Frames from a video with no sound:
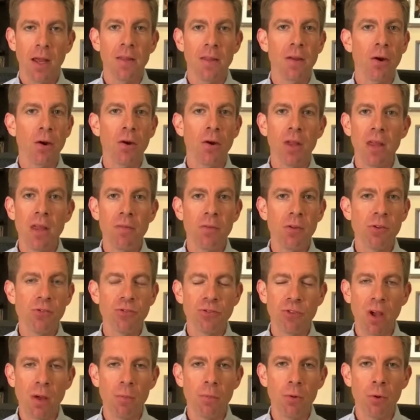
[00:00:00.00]
And there are
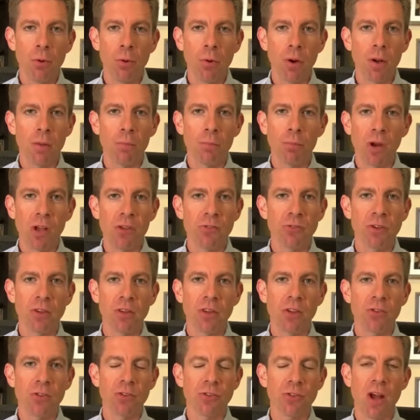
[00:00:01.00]
even some who are
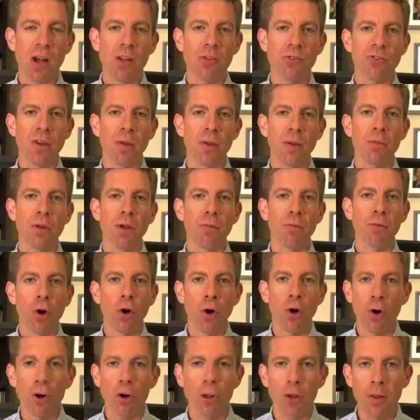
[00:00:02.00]
embracing this concept
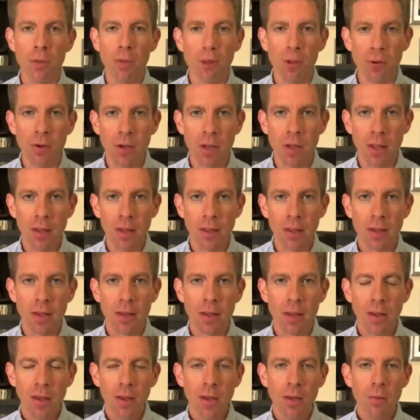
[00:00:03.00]
of herd immunity,
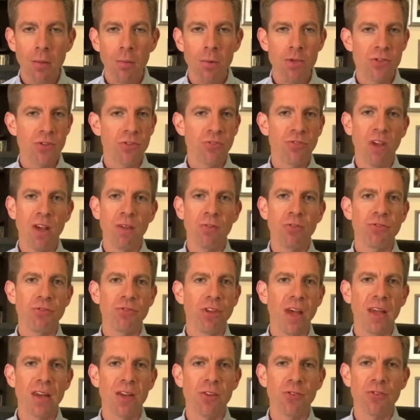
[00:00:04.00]
which, as I've
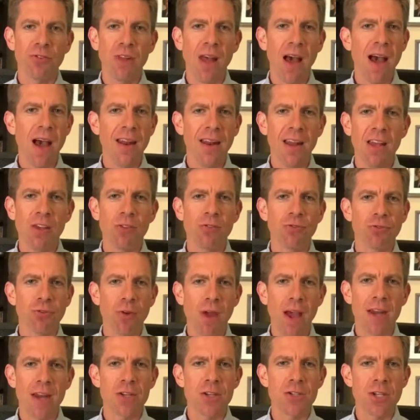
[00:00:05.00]
said, is not a
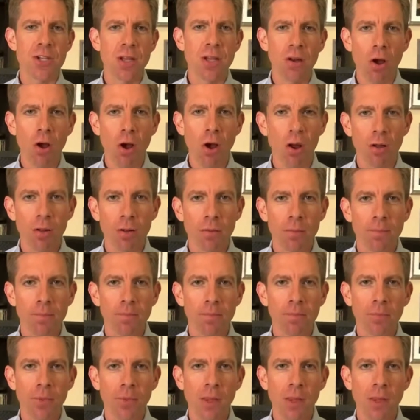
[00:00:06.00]
strategy at all.